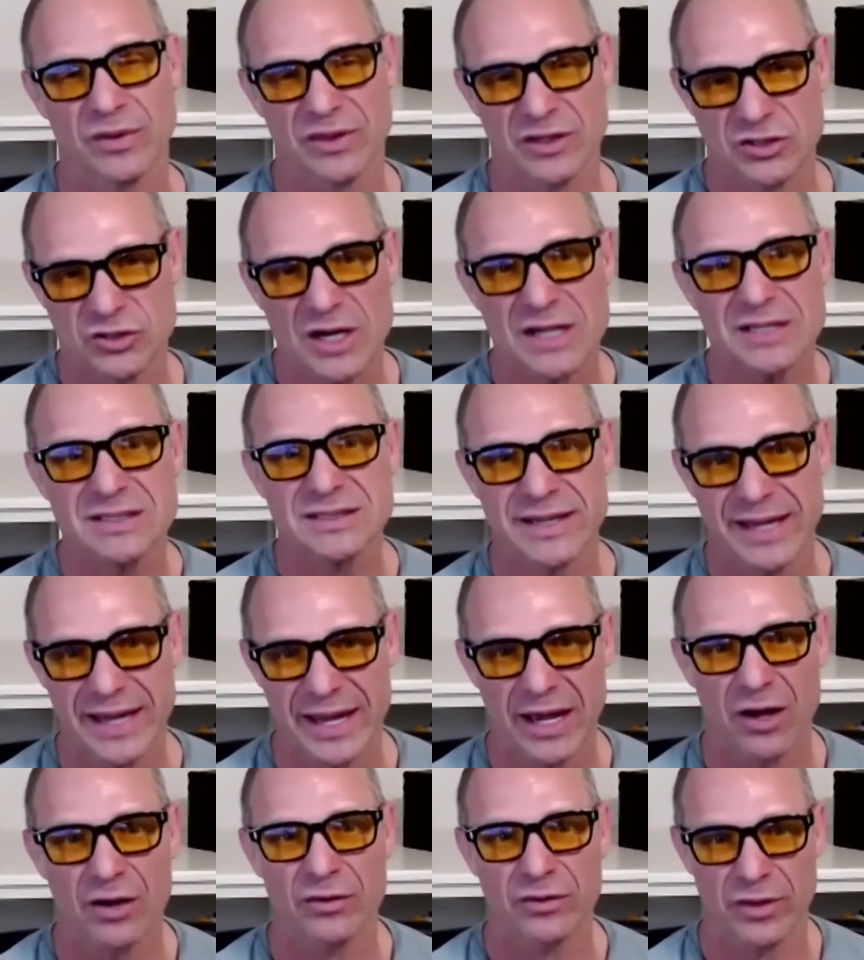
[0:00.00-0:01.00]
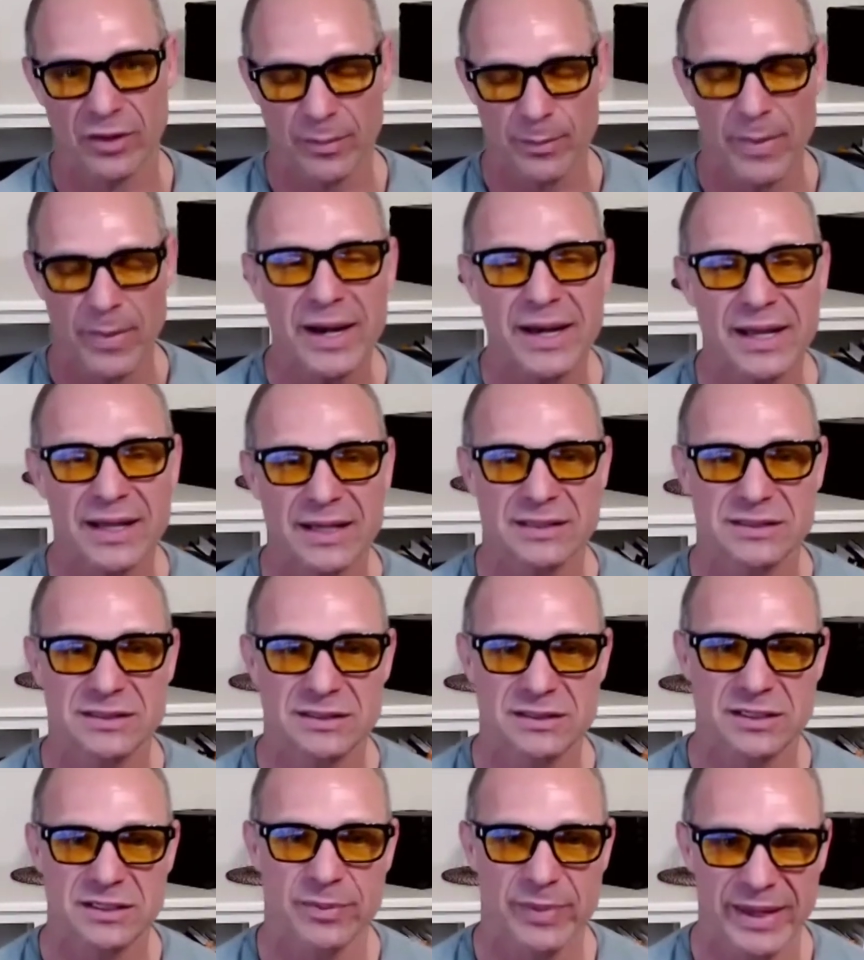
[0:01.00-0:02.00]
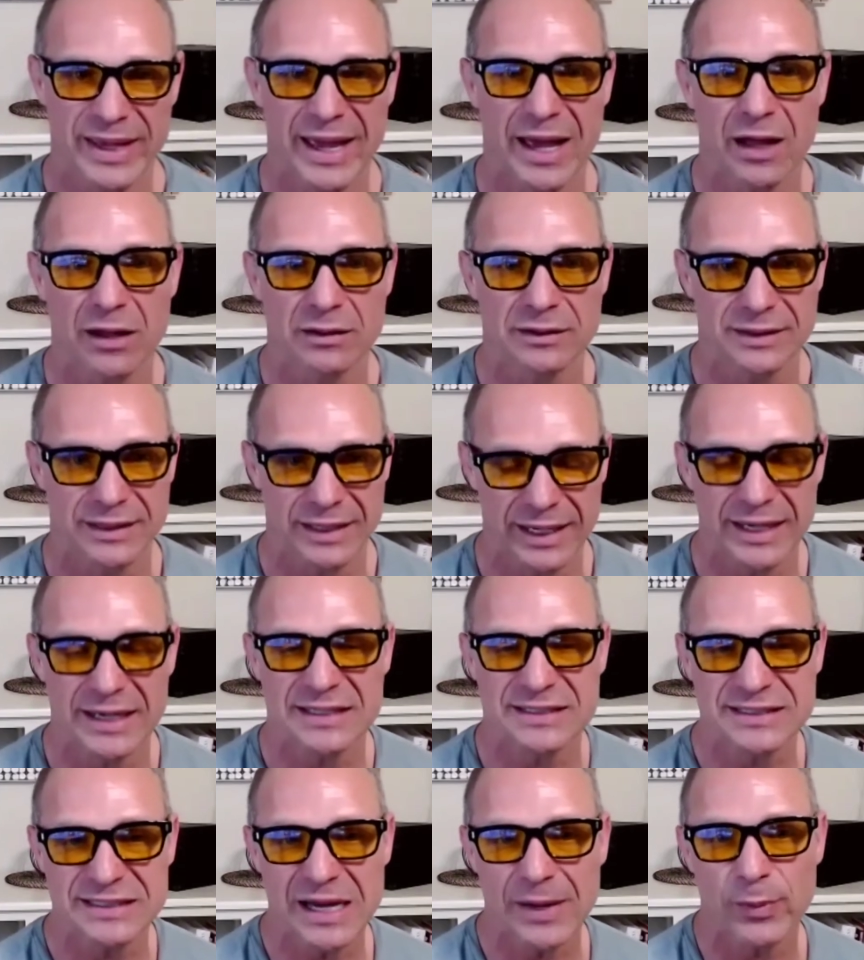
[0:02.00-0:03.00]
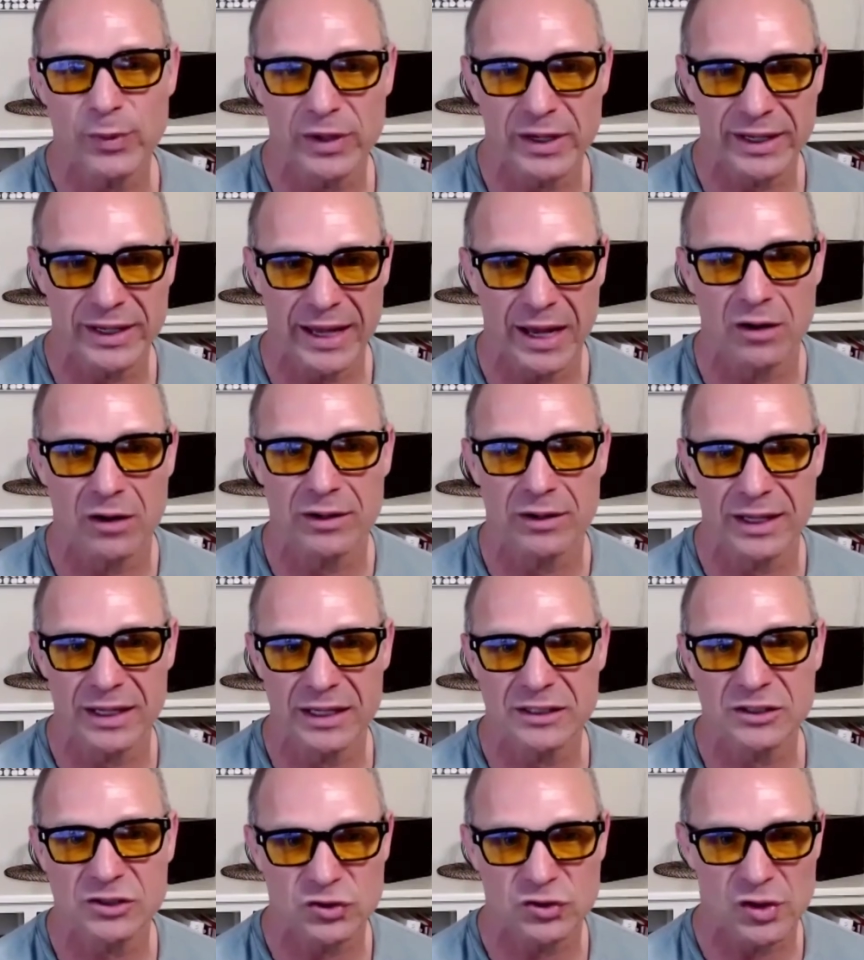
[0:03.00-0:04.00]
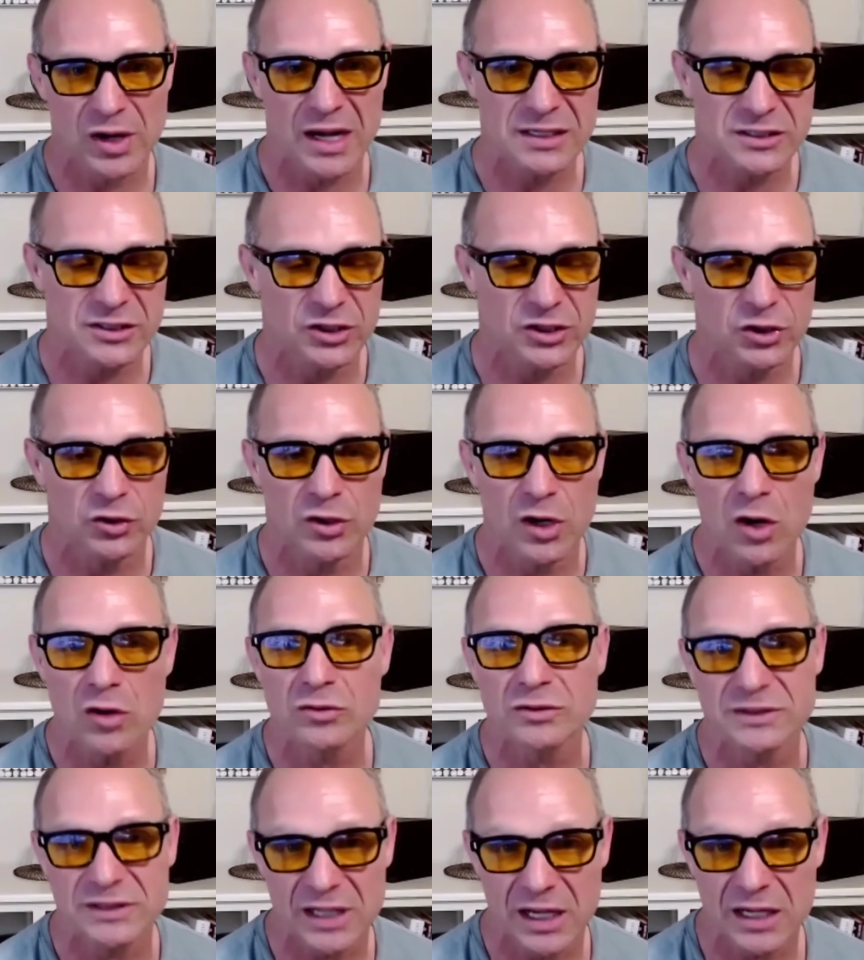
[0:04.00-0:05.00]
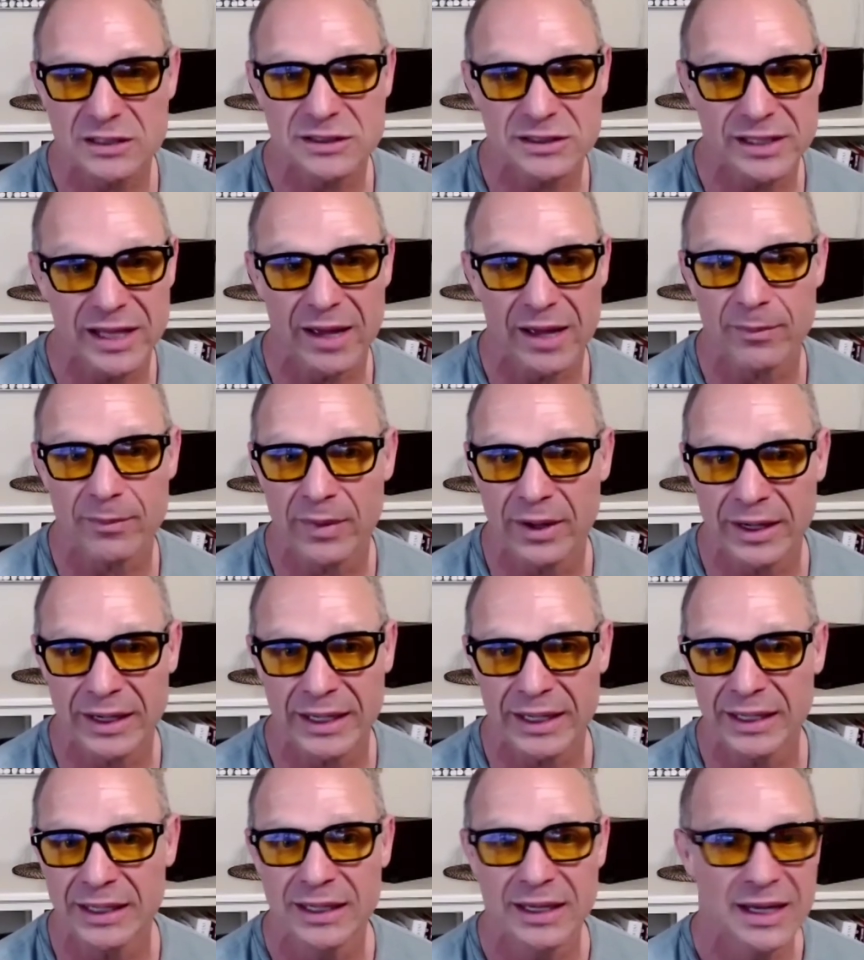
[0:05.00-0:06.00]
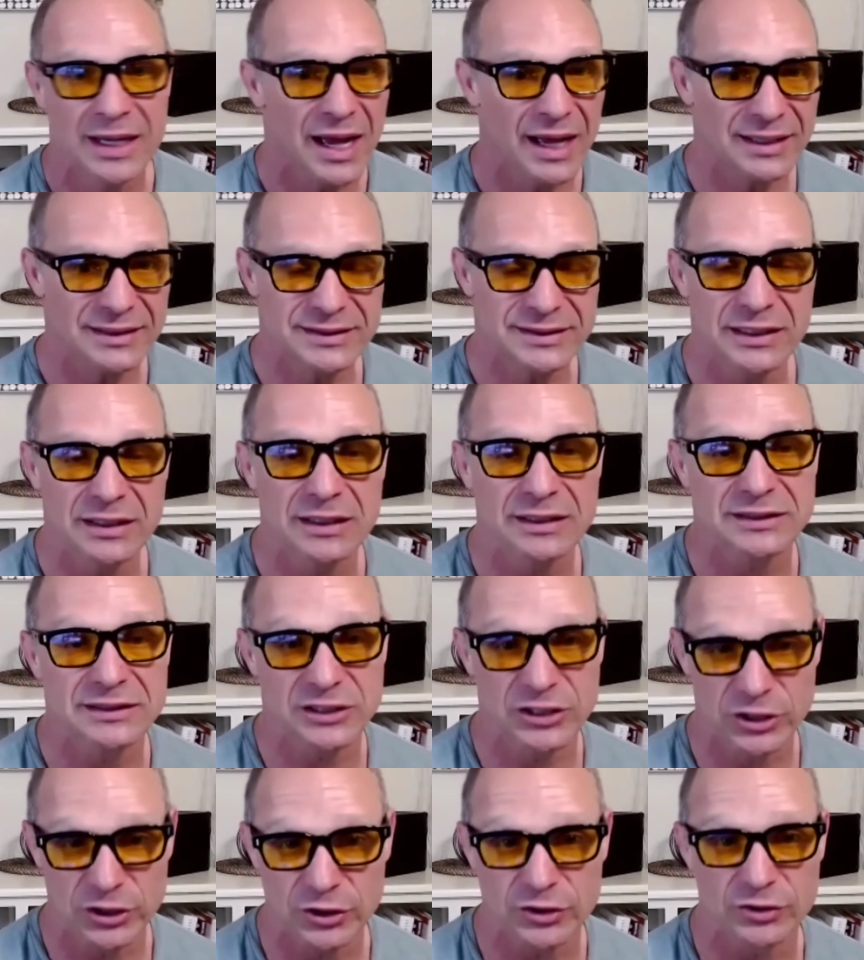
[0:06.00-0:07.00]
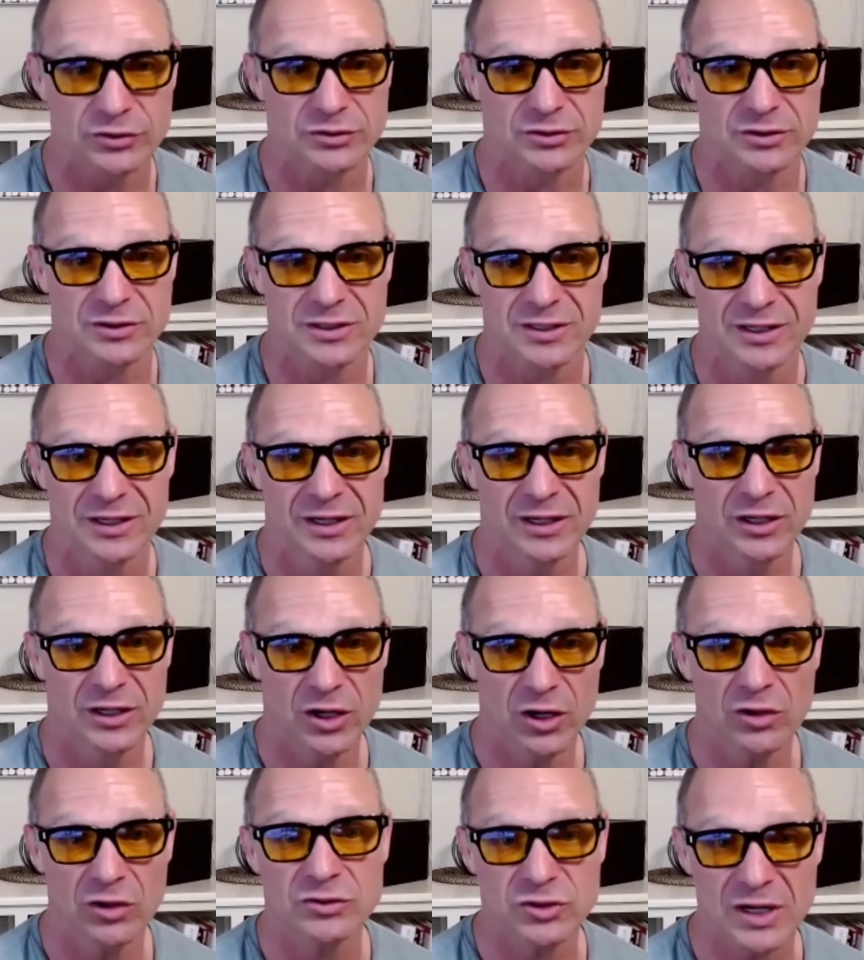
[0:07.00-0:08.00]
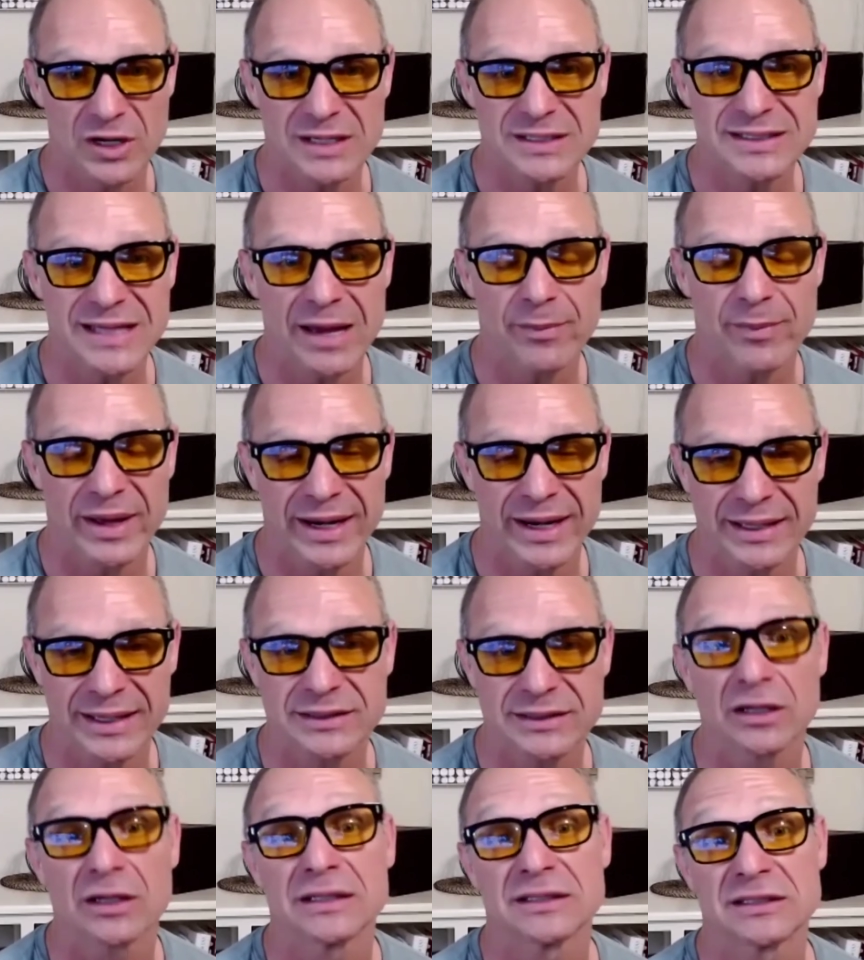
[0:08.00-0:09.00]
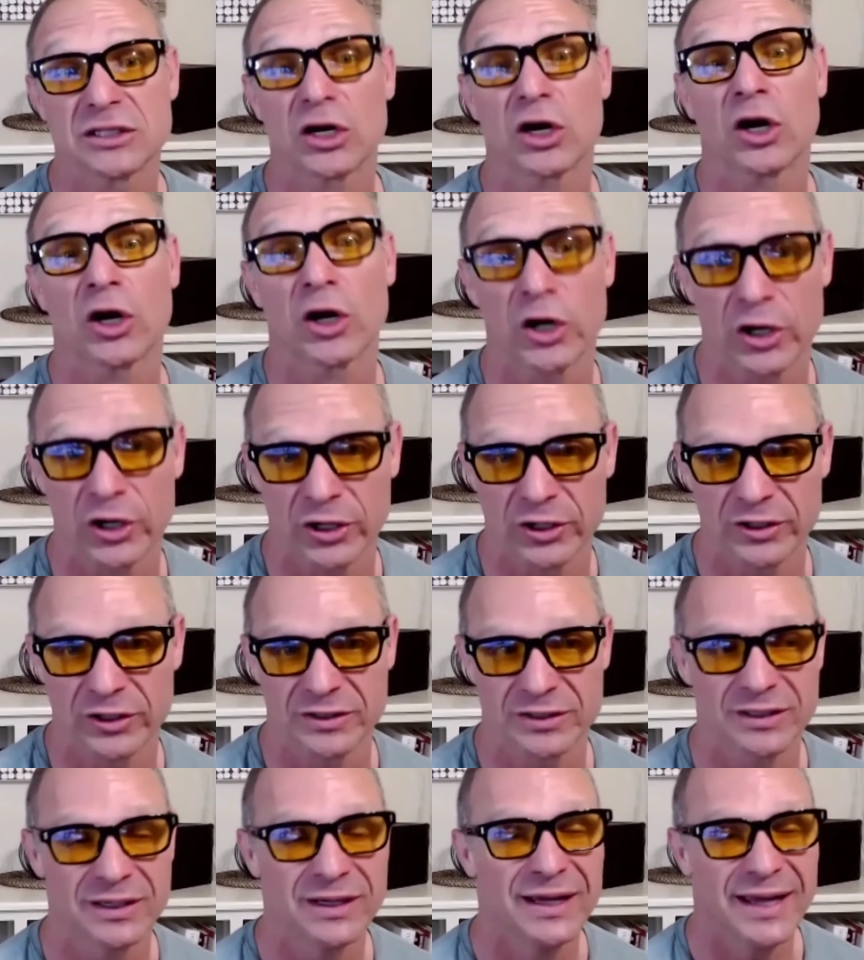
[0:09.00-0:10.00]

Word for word: with a trust account the money is to be held in a separate account in trust you don't touch that money until it's used you don't trust that money until it's earned